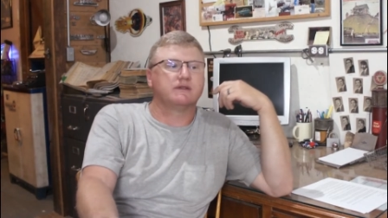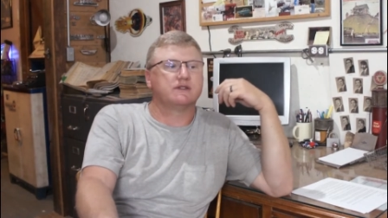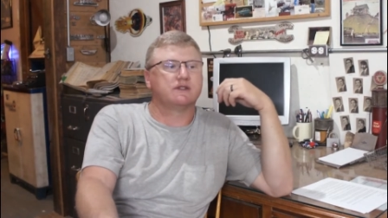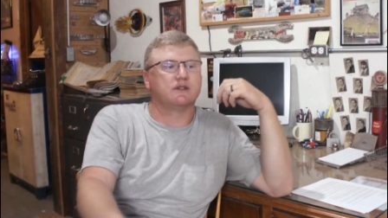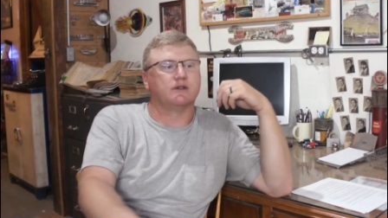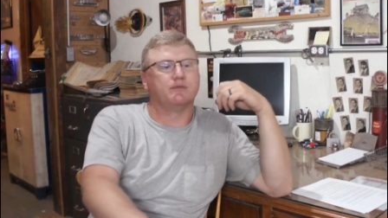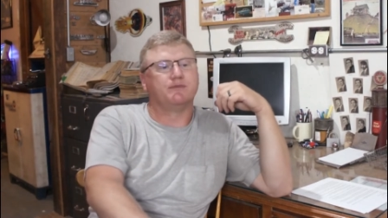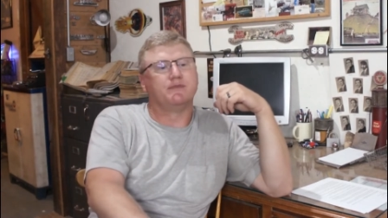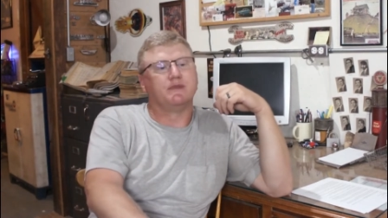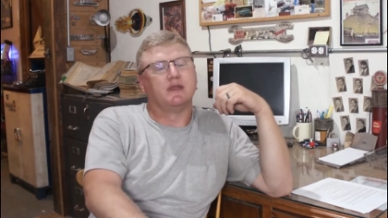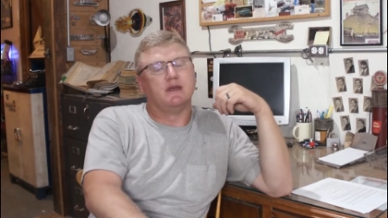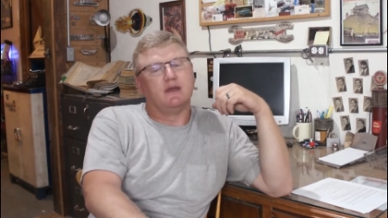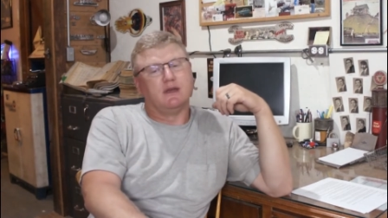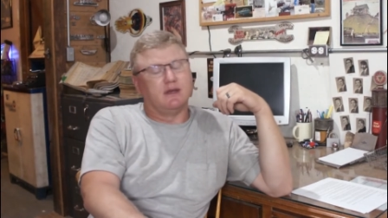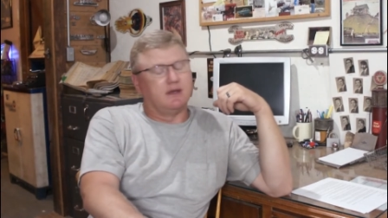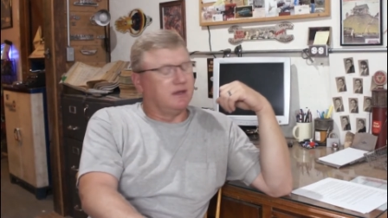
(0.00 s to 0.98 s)
So
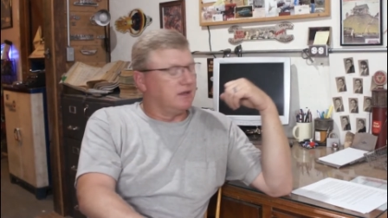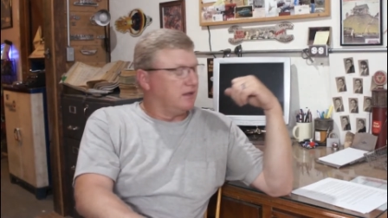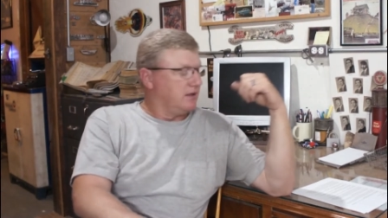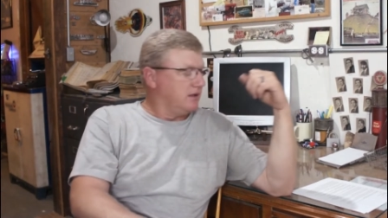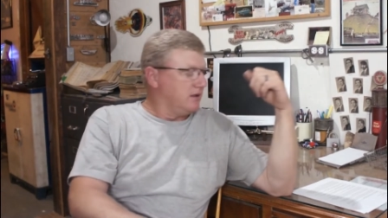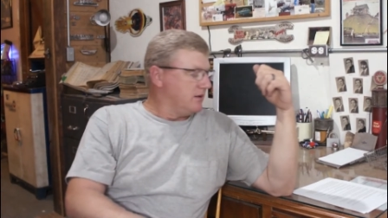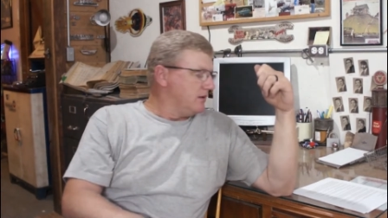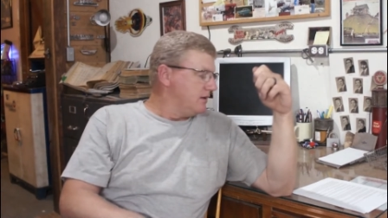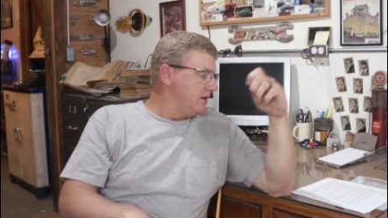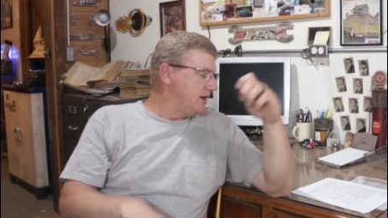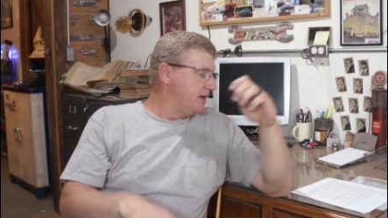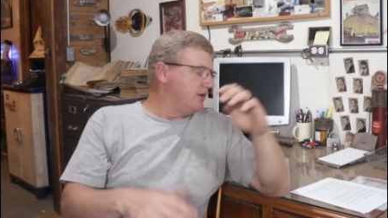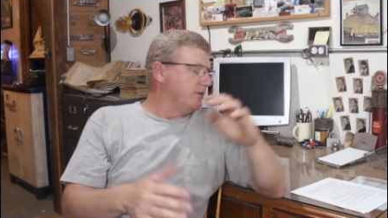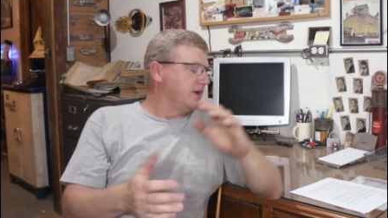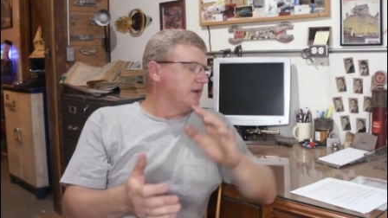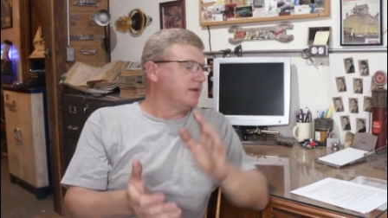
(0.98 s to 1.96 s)

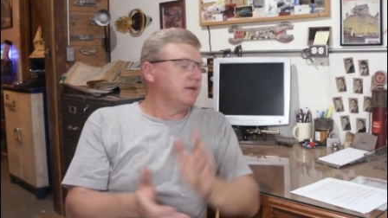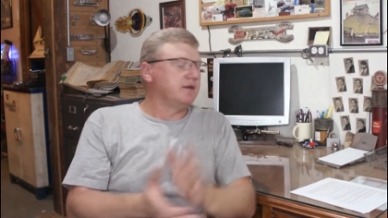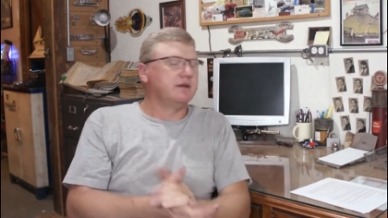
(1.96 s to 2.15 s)
anyway,